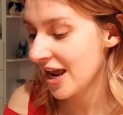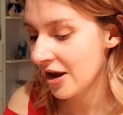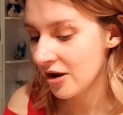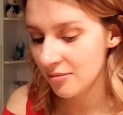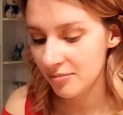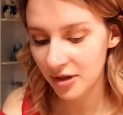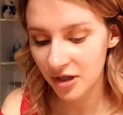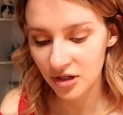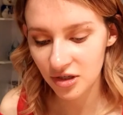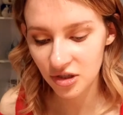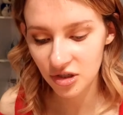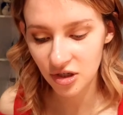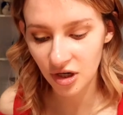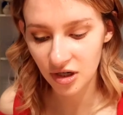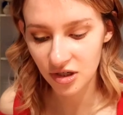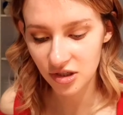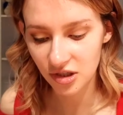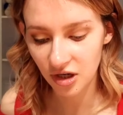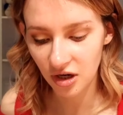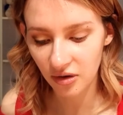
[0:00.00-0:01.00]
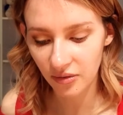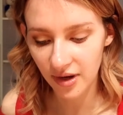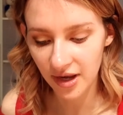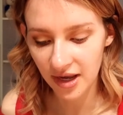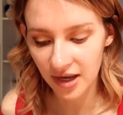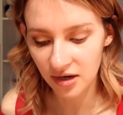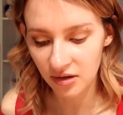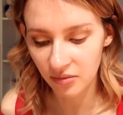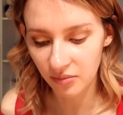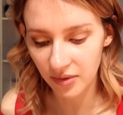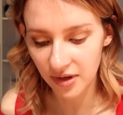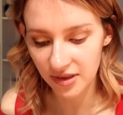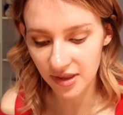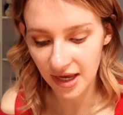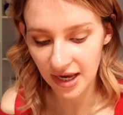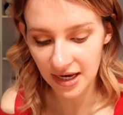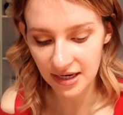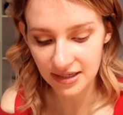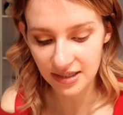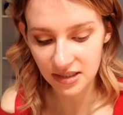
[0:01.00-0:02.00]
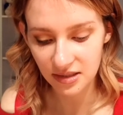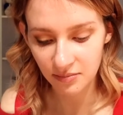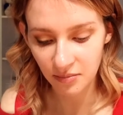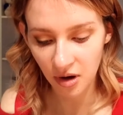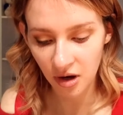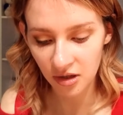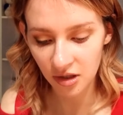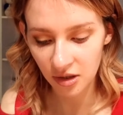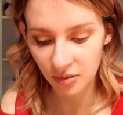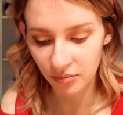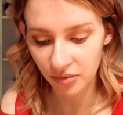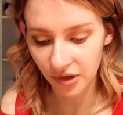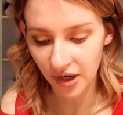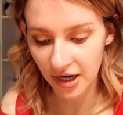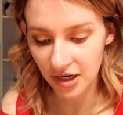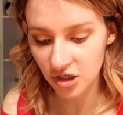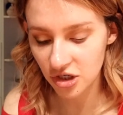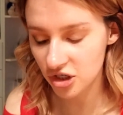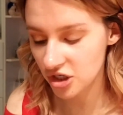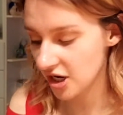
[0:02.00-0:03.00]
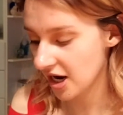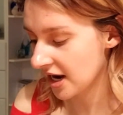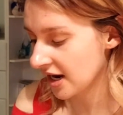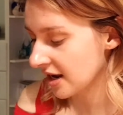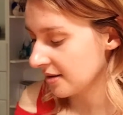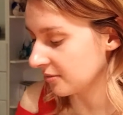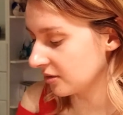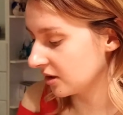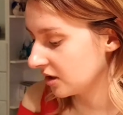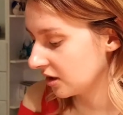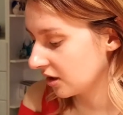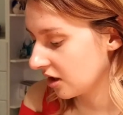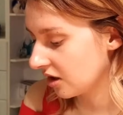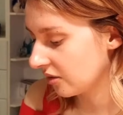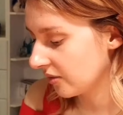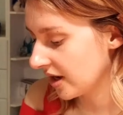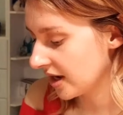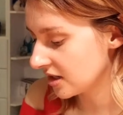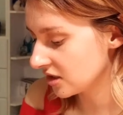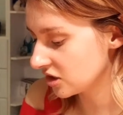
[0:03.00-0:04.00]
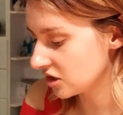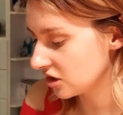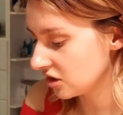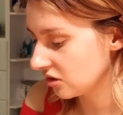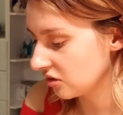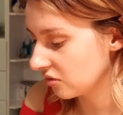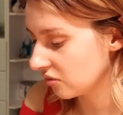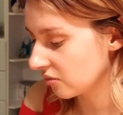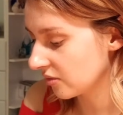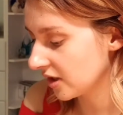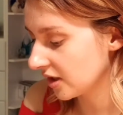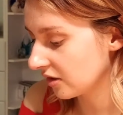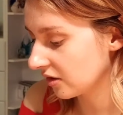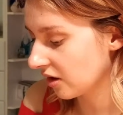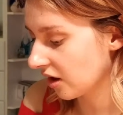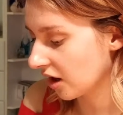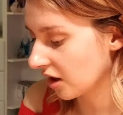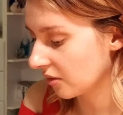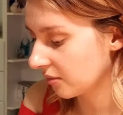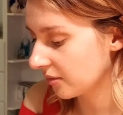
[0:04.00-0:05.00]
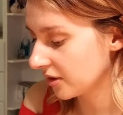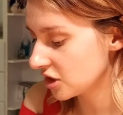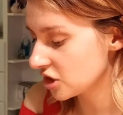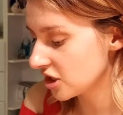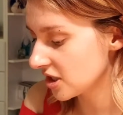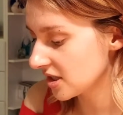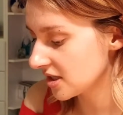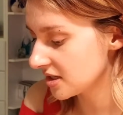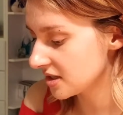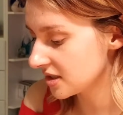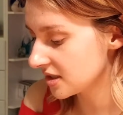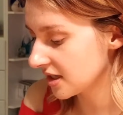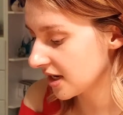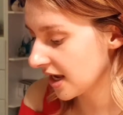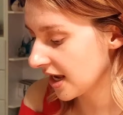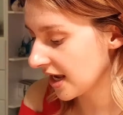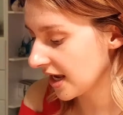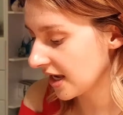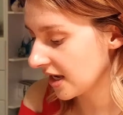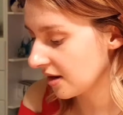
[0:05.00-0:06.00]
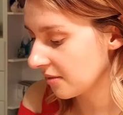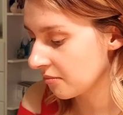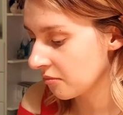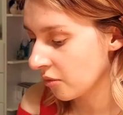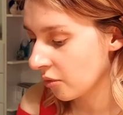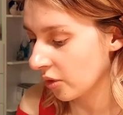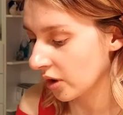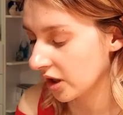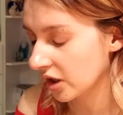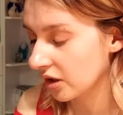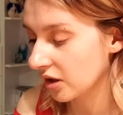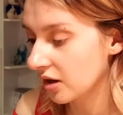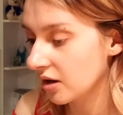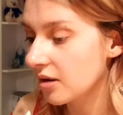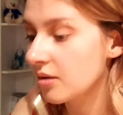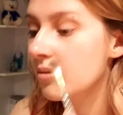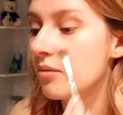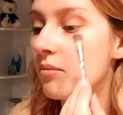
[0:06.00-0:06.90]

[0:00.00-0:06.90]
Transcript: Now I'm going to start to go in with a smaller brush, and I'm going to go into Real Gar, which is a more